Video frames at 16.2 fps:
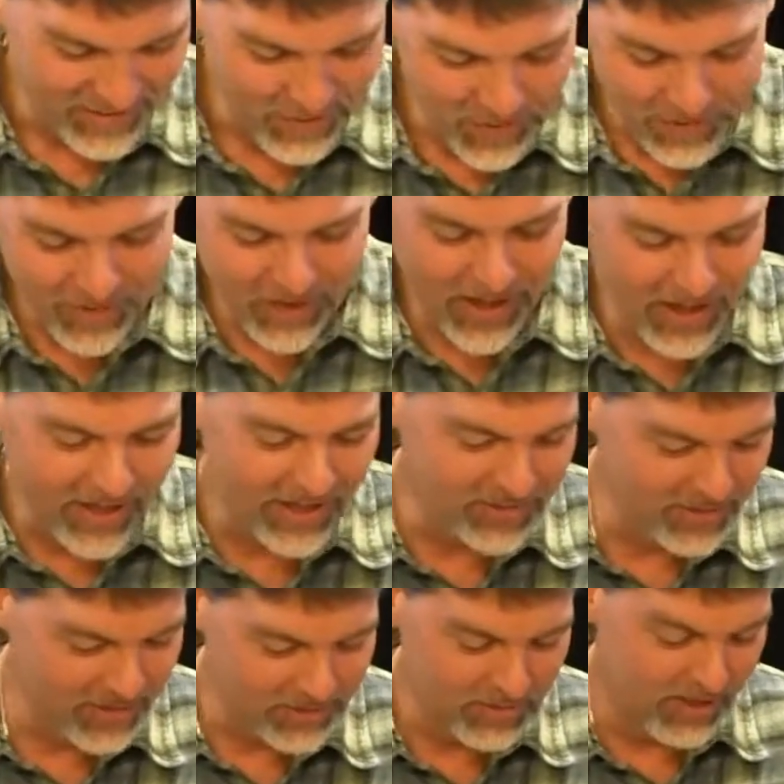get a few gray
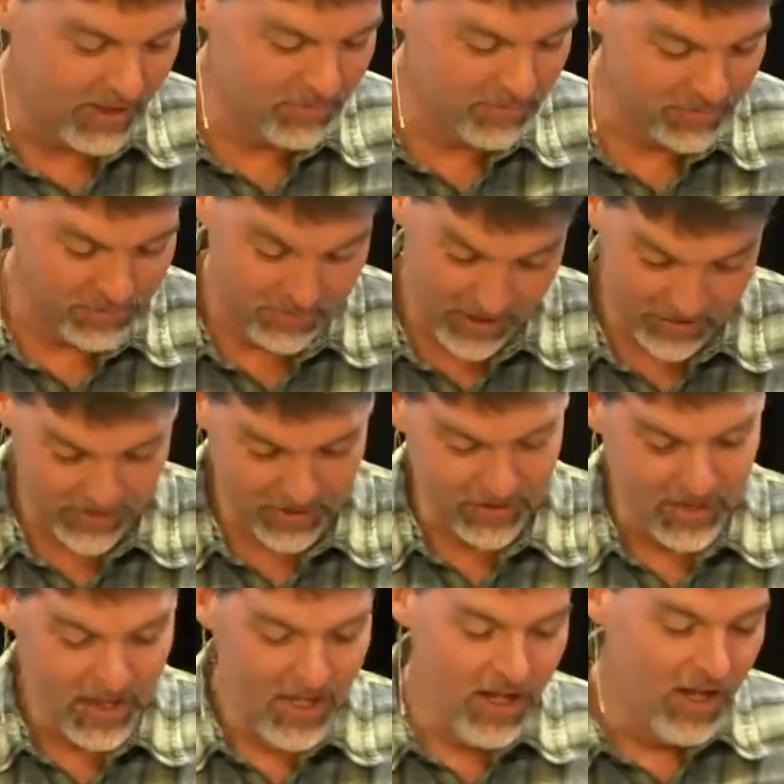hairs and that's what happens, whatever.
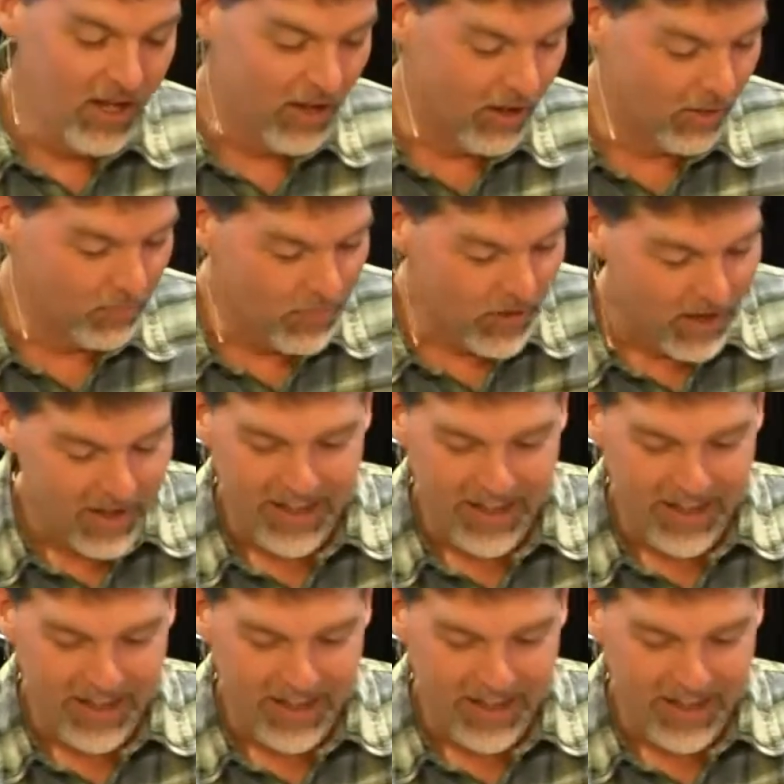Um,